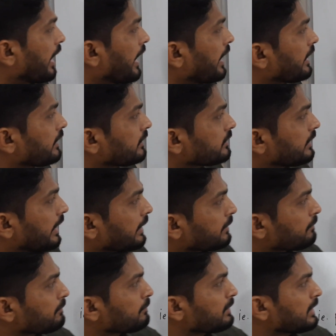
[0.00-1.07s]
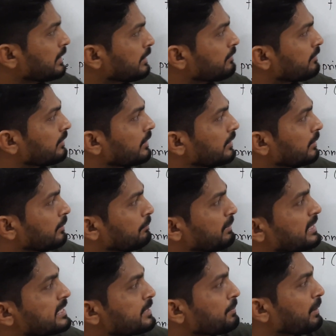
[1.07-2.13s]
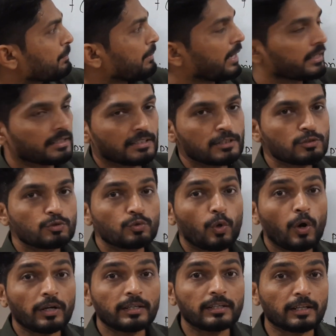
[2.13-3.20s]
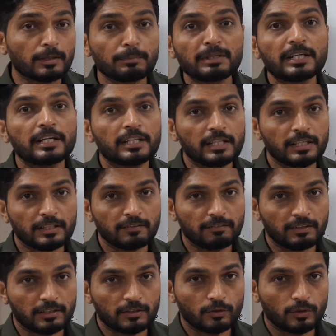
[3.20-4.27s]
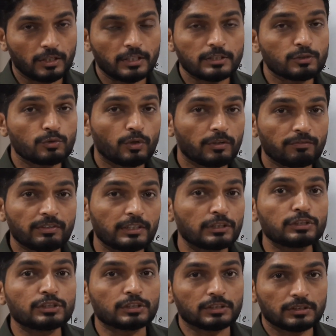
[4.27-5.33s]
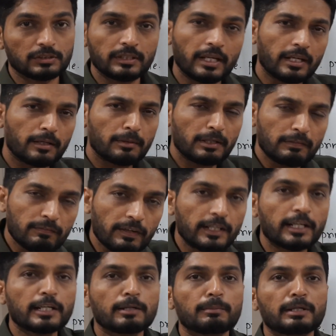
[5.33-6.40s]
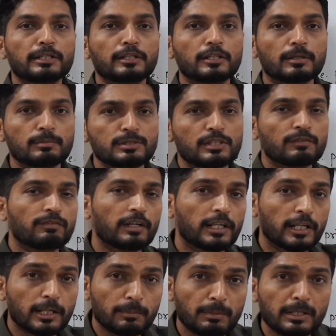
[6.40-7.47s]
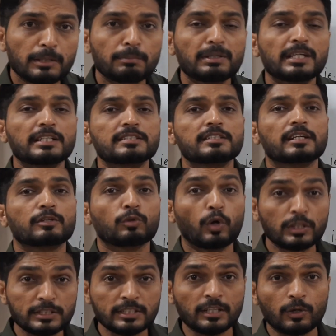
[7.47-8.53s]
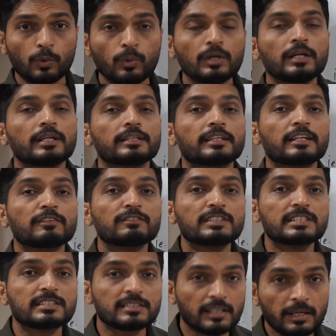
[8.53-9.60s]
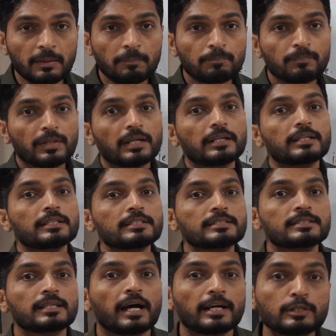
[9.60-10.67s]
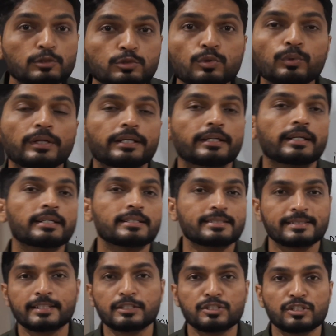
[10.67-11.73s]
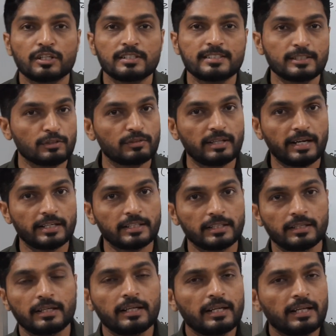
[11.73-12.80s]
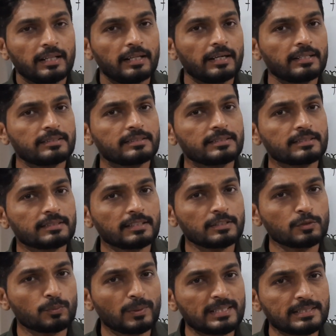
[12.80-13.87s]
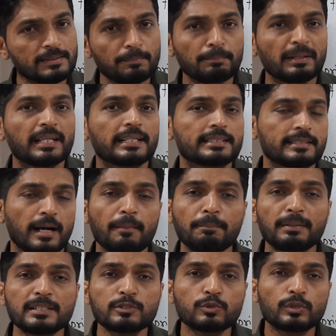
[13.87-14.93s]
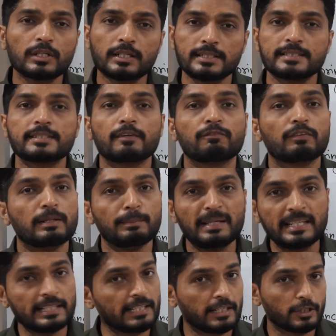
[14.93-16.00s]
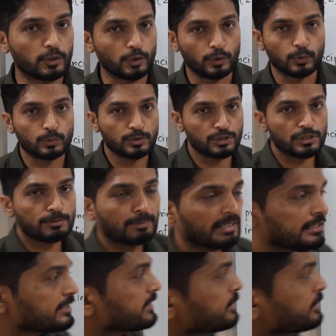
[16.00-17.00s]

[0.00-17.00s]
and that in principal part is not terminating anywhere. Okay, it's not finishing. There are infinitely many terms, infinitely many bn's are non-zero, then we say it is isolated essential singularity. Let us discuss one simple example so the concept will be clear to you. Just make a